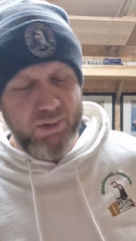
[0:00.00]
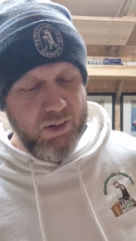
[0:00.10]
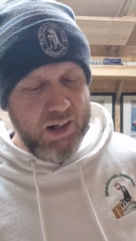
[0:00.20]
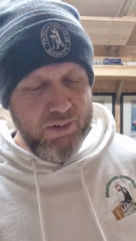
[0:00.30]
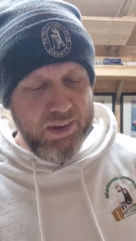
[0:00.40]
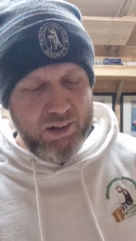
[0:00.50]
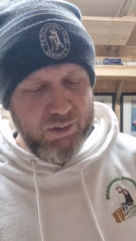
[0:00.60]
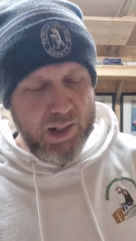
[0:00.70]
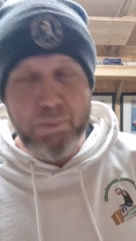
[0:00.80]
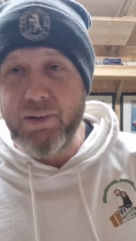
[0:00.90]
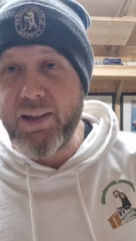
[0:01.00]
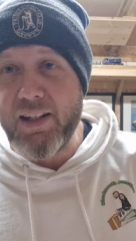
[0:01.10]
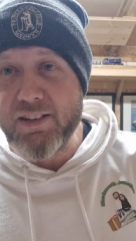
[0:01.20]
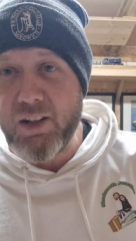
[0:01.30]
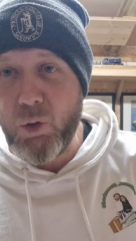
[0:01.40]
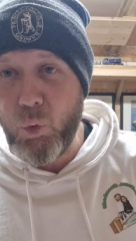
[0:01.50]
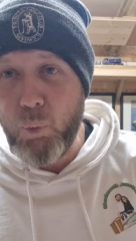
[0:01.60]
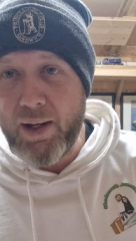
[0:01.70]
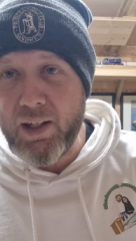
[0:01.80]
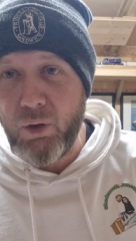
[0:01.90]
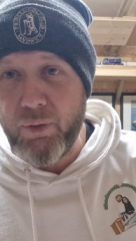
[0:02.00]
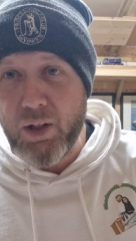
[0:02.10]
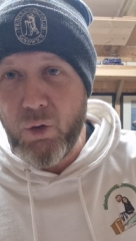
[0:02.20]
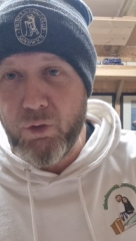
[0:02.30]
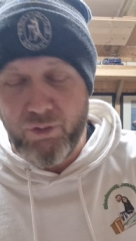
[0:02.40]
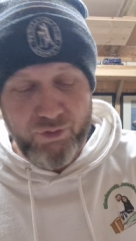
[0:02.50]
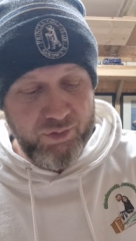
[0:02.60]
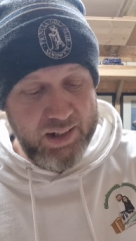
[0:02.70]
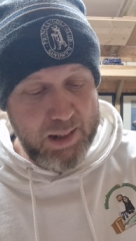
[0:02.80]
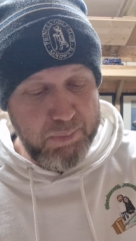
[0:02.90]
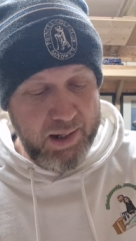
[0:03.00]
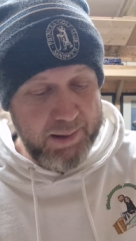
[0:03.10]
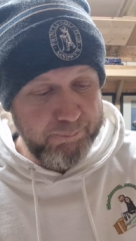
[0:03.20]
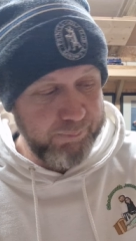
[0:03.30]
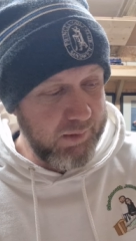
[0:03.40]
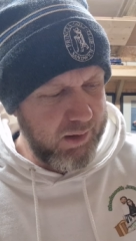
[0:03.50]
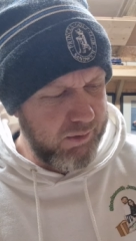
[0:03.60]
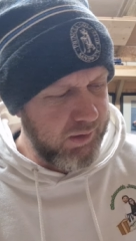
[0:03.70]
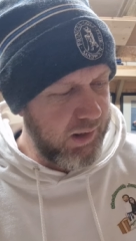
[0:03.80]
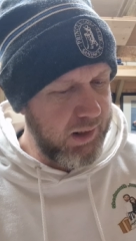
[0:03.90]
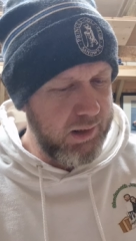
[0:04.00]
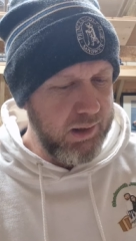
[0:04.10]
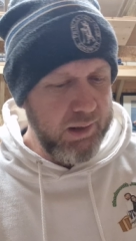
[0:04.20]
I don't hear anything in a couple of days, I will back it on the old flea bay. Okay.